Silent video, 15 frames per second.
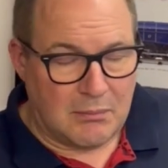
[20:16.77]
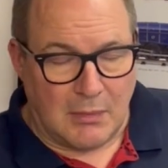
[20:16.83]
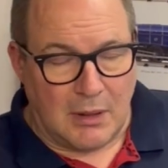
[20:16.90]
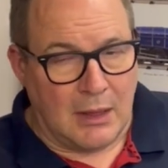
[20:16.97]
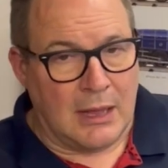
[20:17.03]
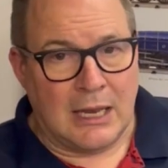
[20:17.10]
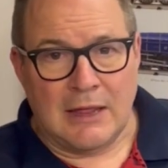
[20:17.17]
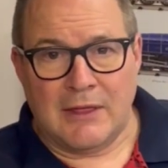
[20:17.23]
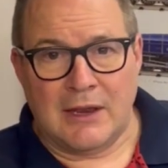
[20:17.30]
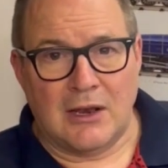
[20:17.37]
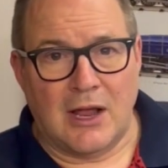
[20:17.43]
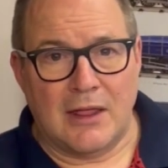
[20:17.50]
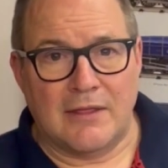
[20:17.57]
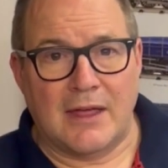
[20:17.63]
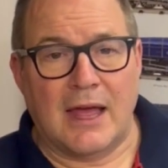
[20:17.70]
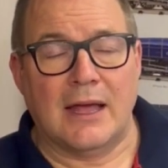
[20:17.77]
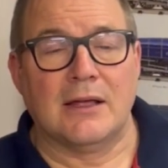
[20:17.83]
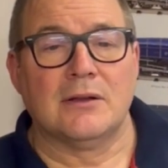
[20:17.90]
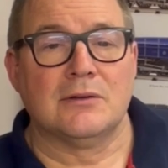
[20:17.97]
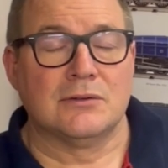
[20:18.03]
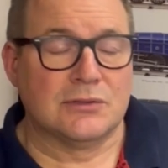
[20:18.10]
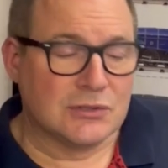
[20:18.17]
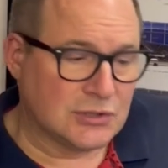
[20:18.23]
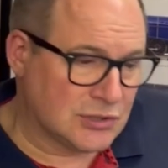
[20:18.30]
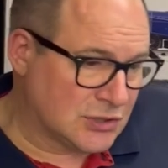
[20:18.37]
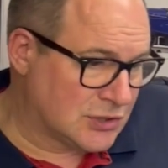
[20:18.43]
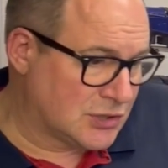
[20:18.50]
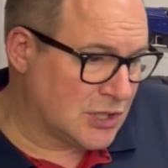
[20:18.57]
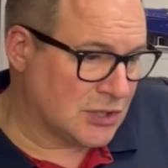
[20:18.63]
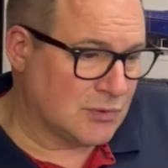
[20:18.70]
Anything like that.
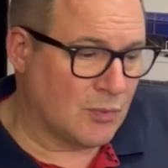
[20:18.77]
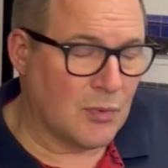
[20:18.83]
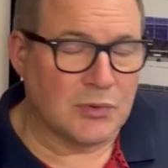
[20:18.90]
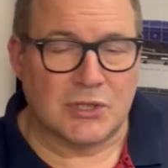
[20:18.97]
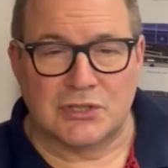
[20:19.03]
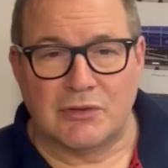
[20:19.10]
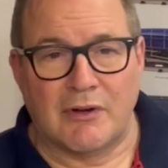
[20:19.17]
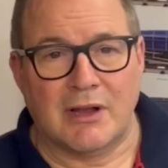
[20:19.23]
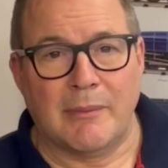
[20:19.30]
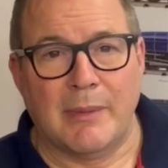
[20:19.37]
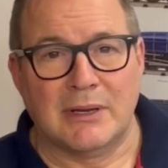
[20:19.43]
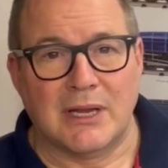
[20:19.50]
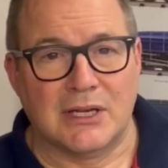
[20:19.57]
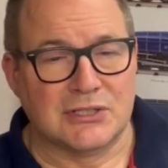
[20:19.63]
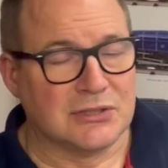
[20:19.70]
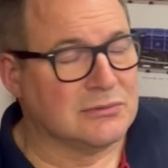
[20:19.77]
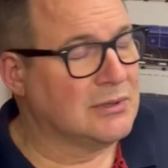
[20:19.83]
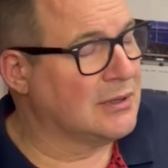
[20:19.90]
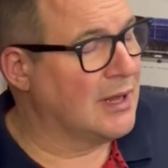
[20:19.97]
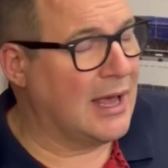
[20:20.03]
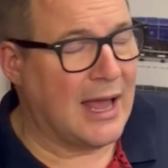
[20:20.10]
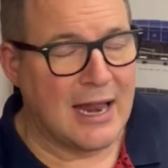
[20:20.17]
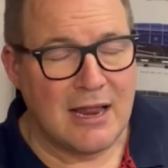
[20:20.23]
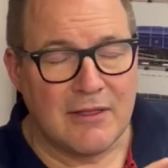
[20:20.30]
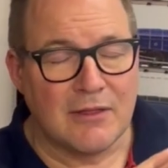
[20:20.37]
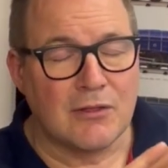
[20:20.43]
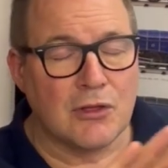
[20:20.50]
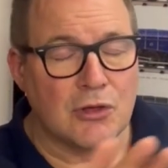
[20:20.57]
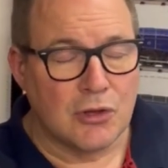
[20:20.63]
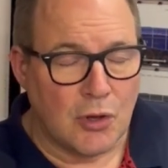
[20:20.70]
Just a recommendation. Anything
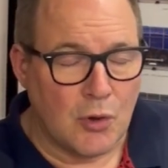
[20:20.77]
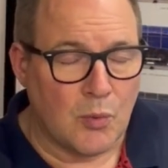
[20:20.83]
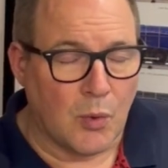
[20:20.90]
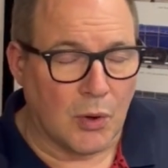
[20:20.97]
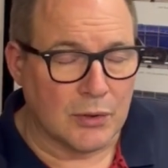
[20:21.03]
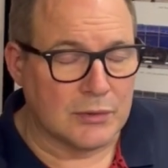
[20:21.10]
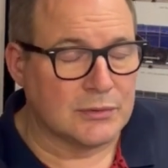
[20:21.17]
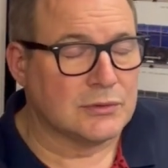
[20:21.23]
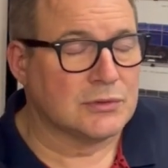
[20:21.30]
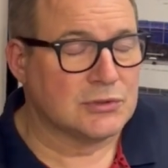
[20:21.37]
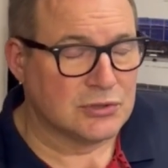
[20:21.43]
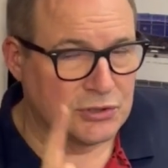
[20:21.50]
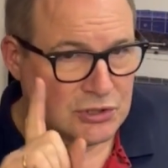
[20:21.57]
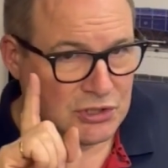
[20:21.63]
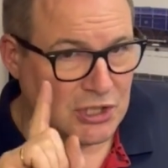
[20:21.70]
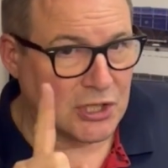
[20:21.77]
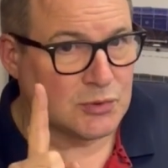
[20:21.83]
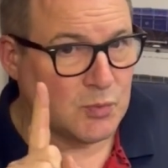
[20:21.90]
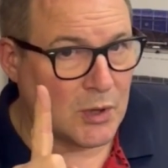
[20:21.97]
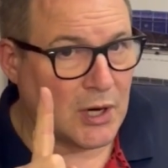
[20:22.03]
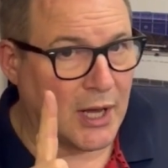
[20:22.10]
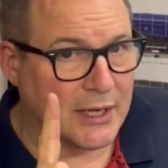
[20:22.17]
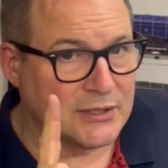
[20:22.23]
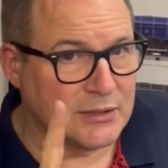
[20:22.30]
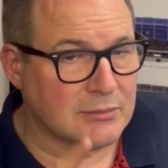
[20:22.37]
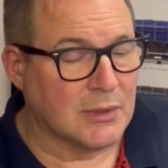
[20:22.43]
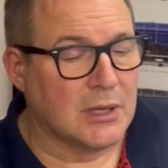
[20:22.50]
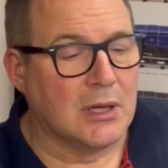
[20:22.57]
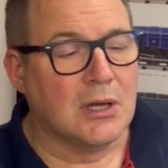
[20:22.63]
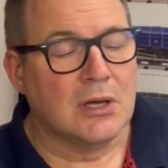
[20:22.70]
that you want, just one item,
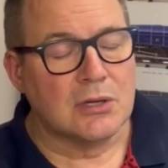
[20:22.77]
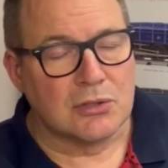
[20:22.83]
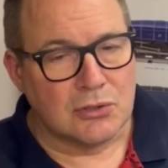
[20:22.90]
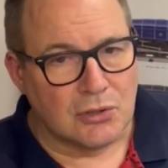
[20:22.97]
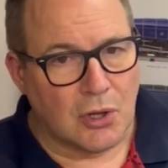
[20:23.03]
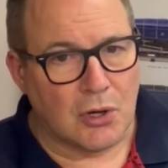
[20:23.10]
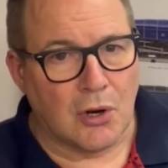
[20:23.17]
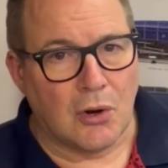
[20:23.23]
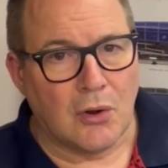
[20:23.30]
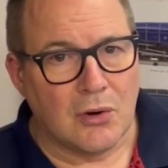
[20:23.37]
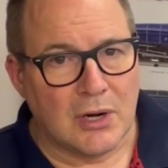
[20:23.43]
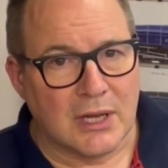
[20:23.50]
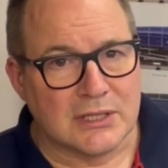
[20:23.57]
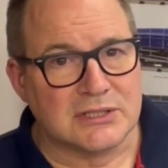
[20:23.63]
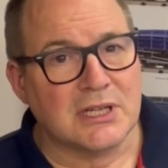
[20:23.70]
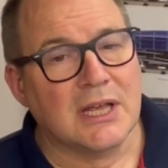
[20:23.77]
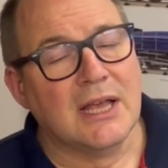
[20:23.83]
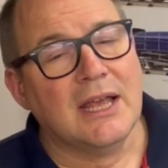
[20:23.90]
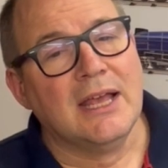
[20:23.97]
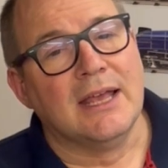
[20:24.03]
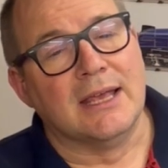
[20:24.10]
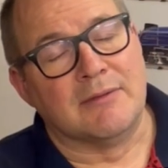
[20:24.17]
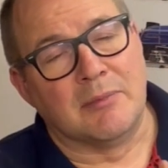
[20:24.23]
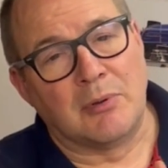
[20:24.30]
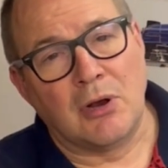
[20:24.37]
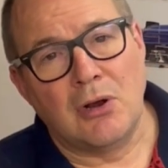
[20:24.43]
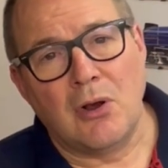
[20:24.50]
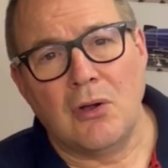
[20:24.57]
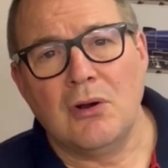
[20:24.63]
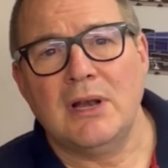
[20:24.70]
not a long list. If you put
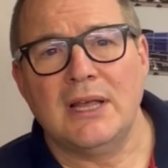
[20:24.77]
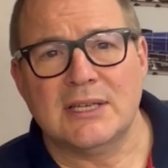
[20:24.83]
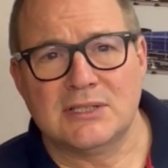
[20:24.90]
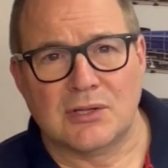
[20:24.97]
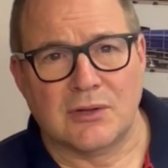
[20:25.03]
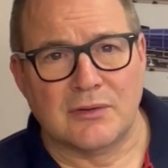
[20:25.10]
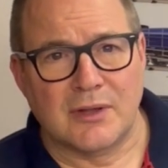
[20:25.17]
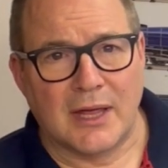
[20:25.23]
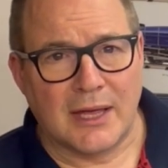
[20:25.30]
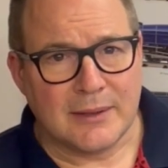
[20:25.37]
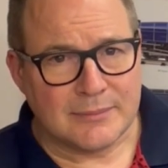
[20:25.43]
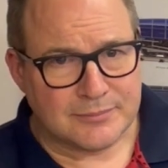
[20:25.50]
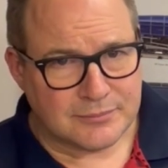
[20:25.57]
a long list on there,